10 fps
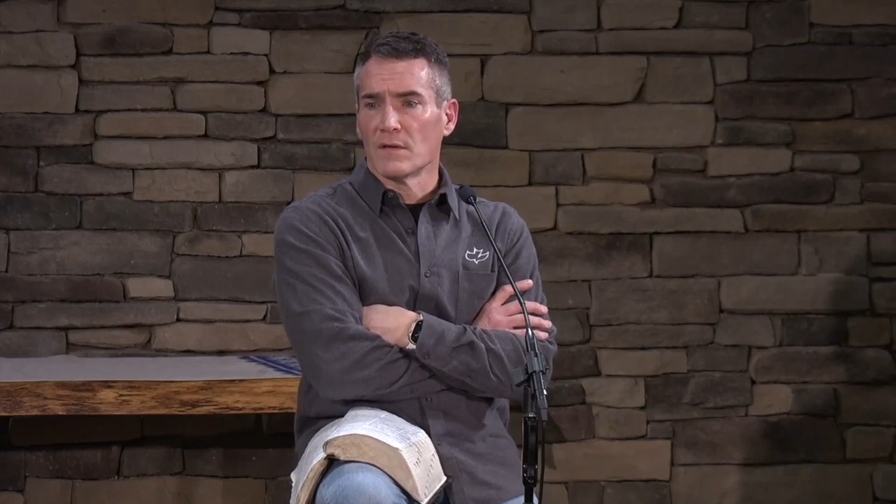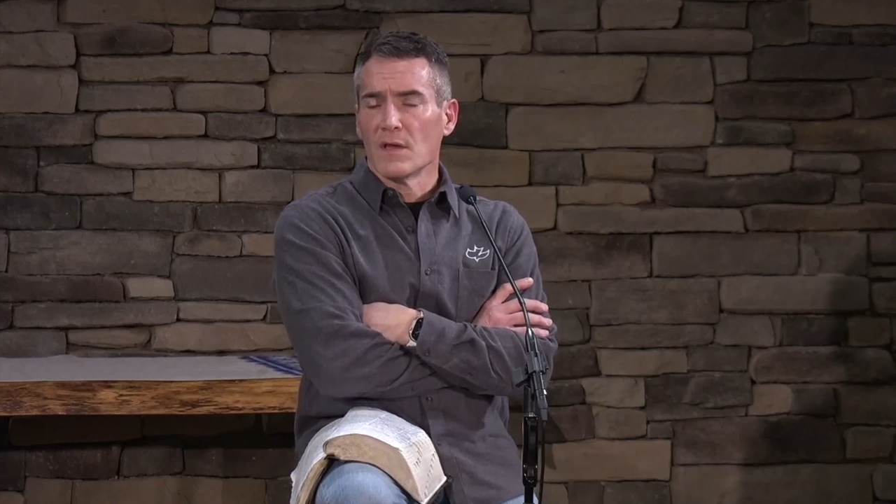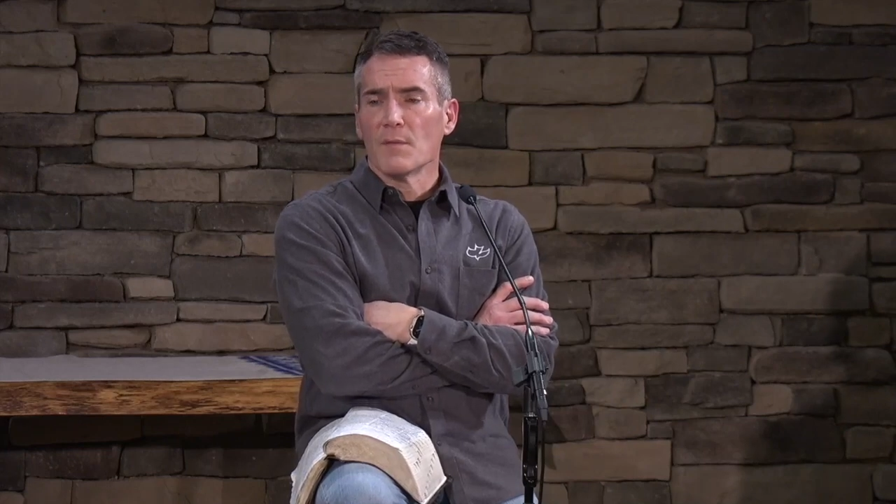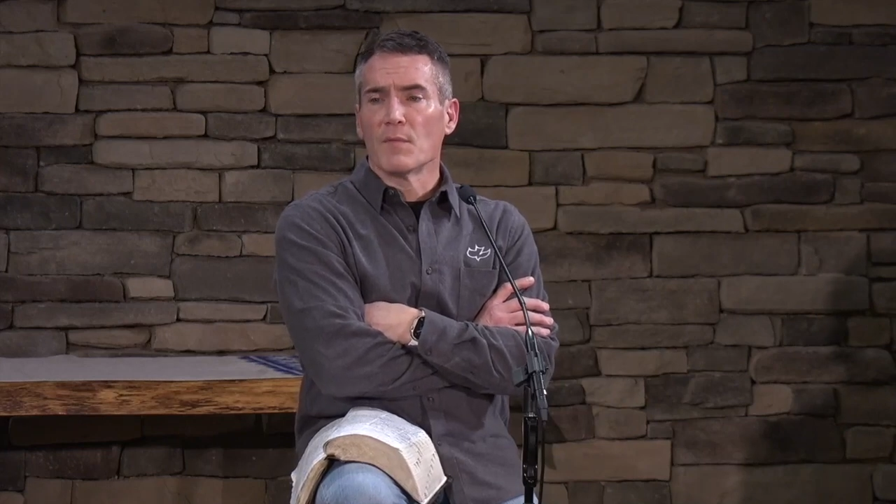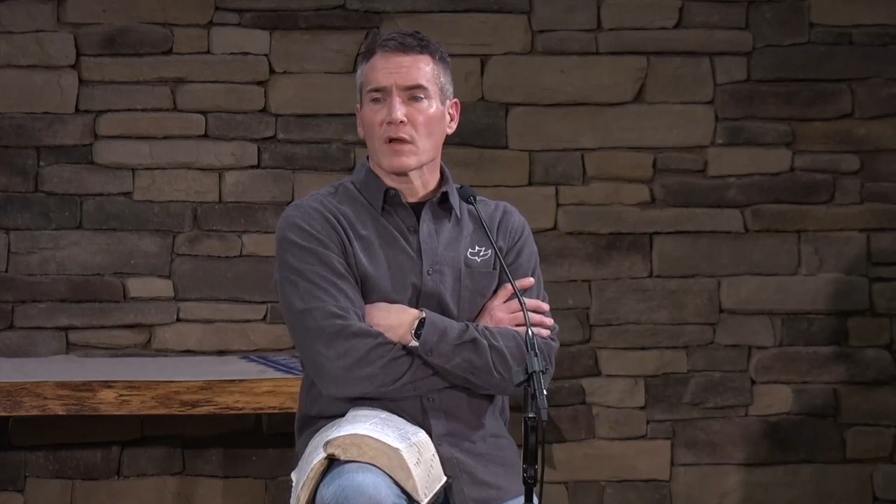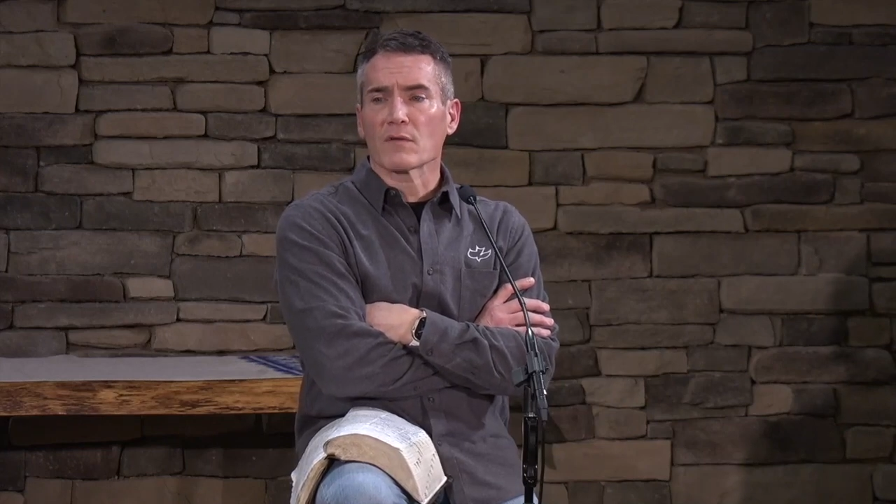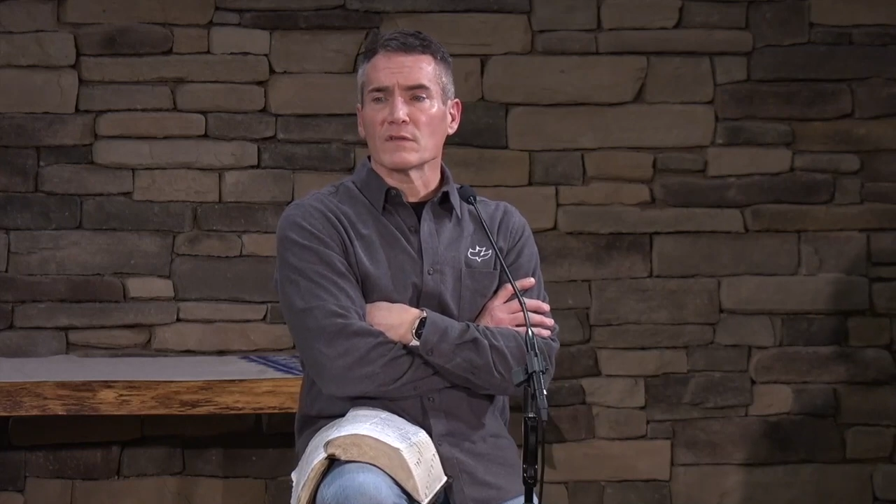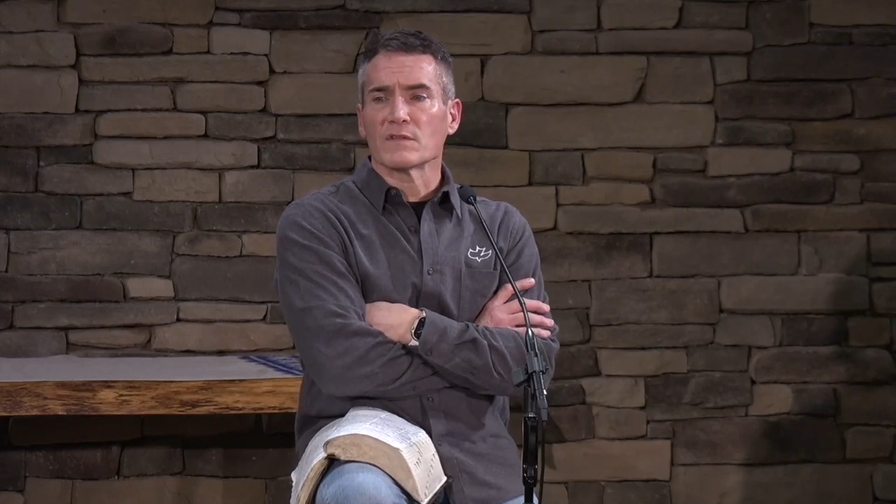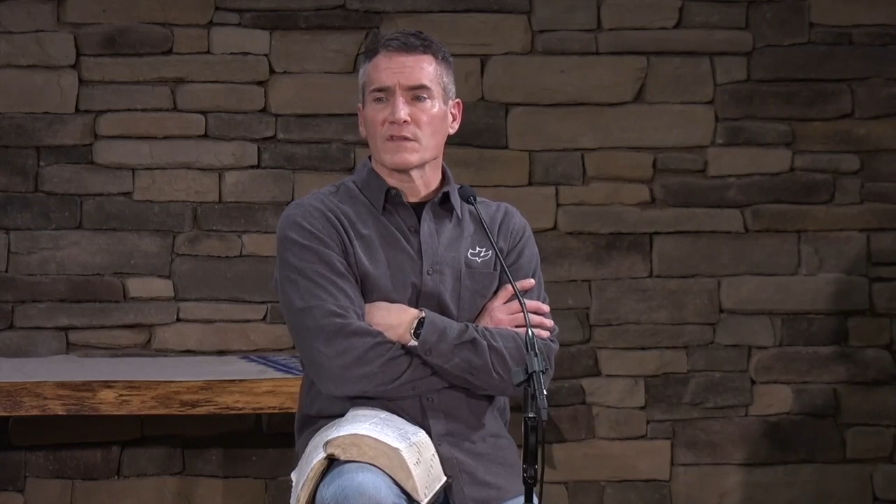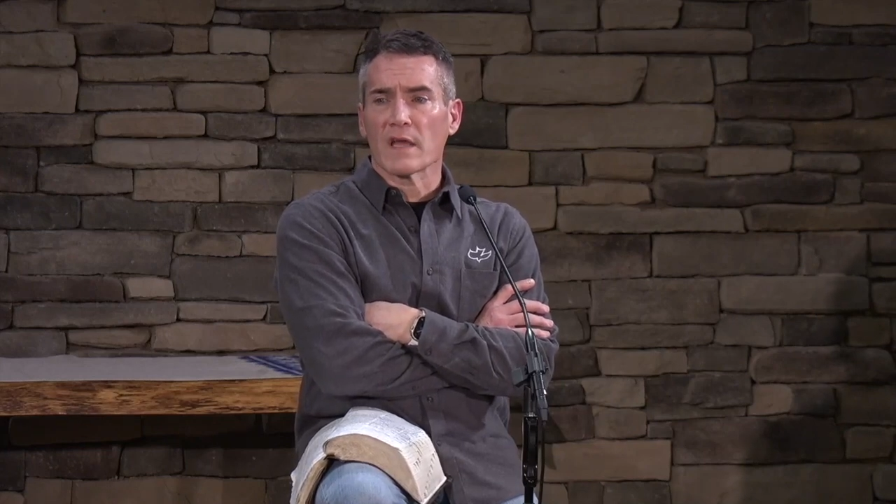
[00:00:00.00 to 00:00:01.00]

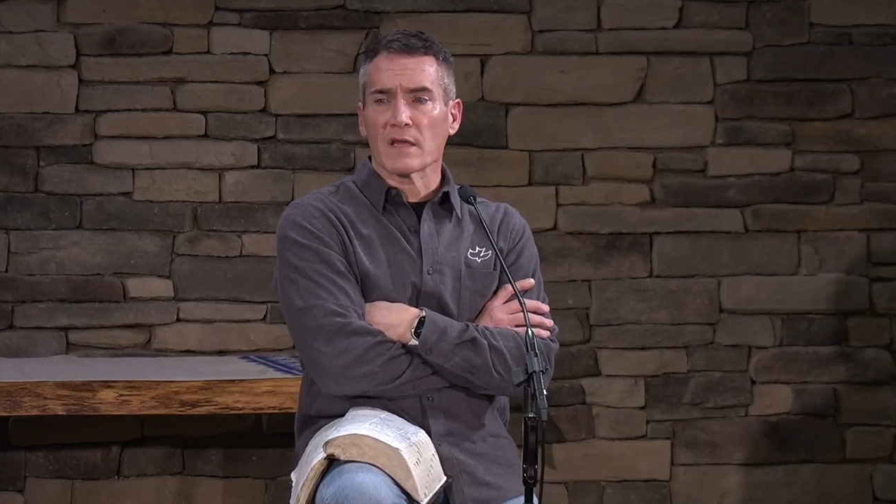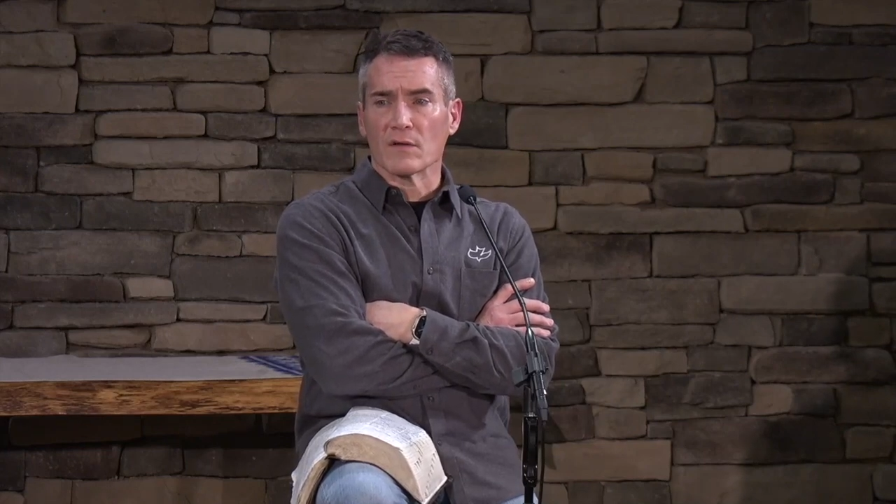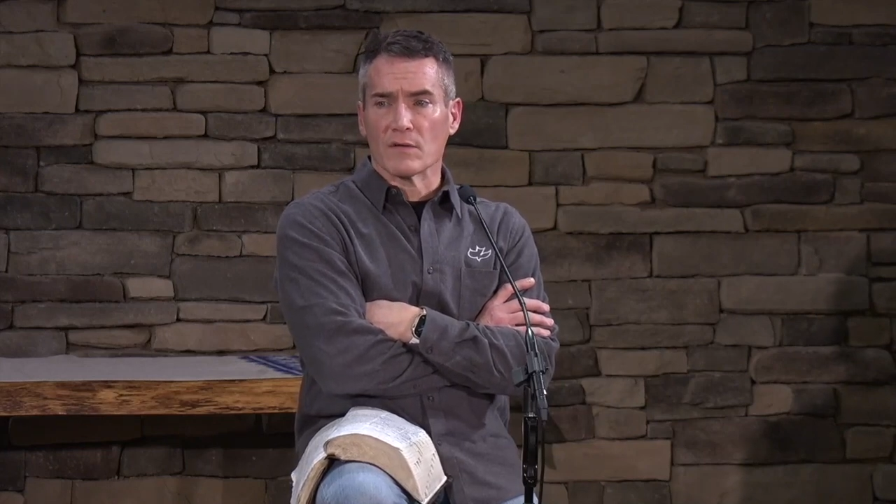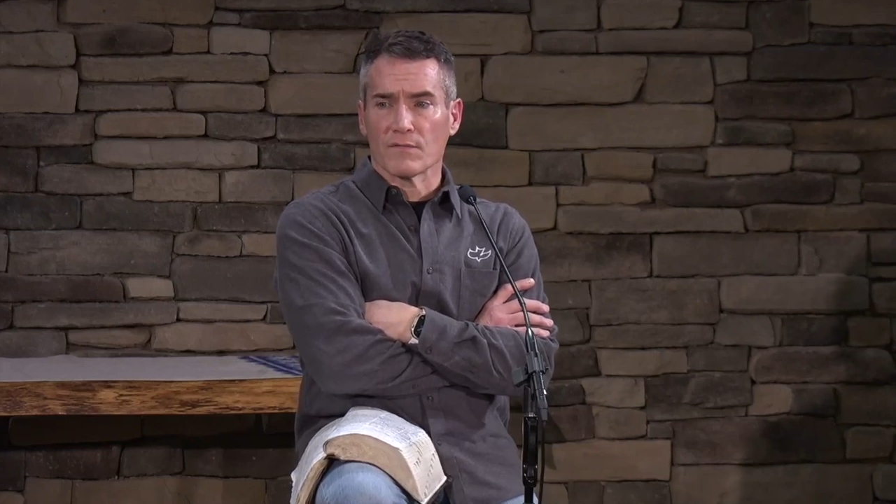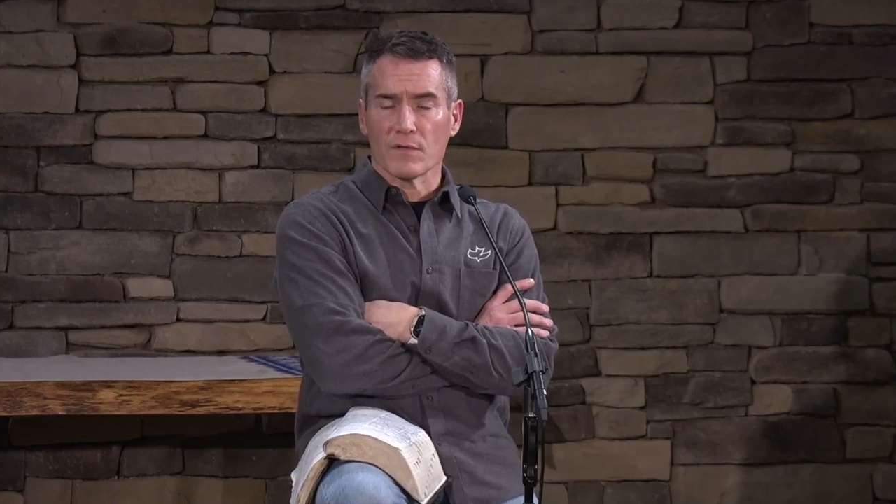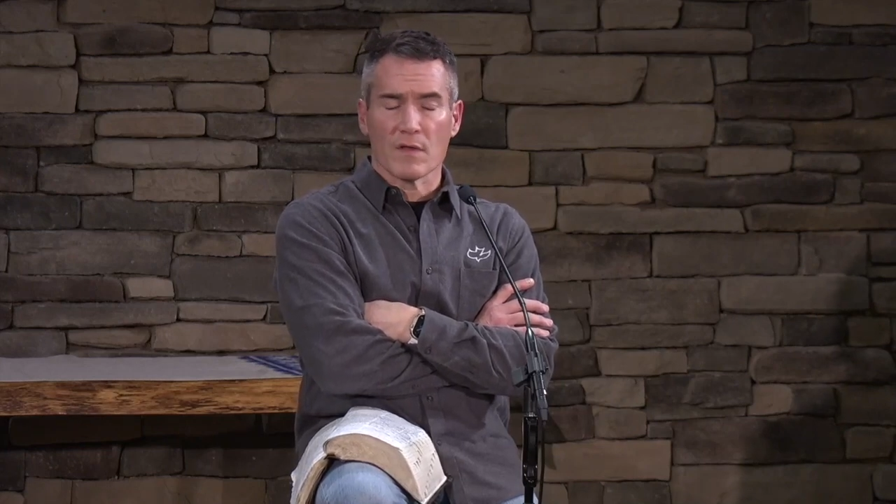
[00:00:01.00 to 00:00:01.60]
Margaret Sanger, if